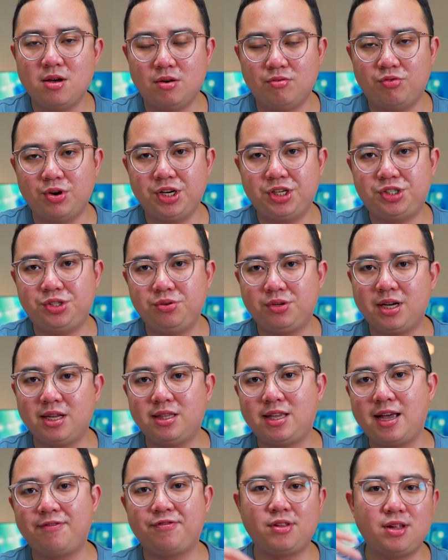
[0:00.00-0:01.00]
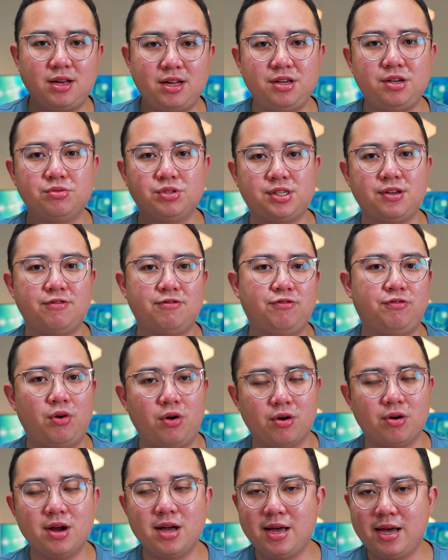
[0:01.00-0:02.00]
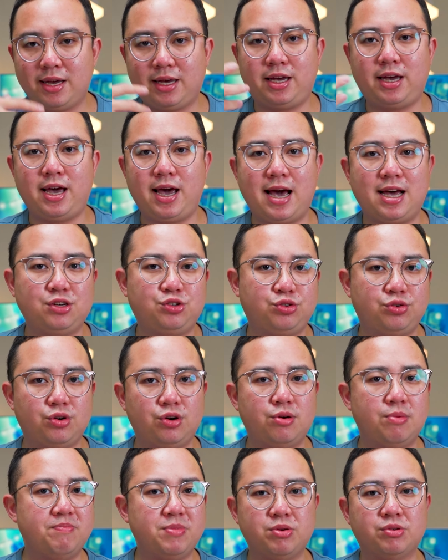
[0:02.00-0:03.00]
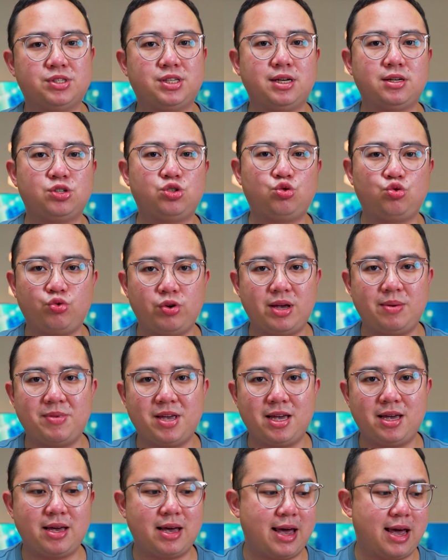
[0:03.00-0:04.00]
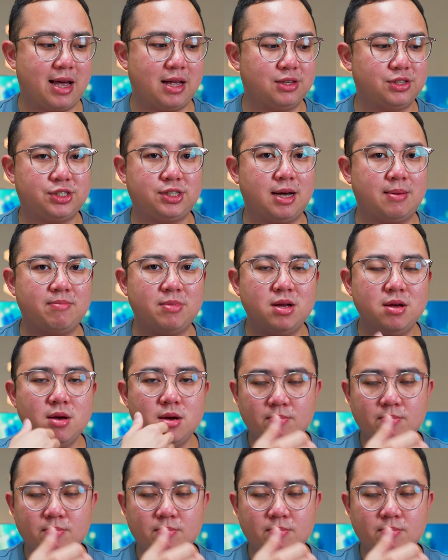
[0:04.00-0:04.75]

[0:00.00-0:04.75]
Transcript: which you can definitely use it for casual music streaming and some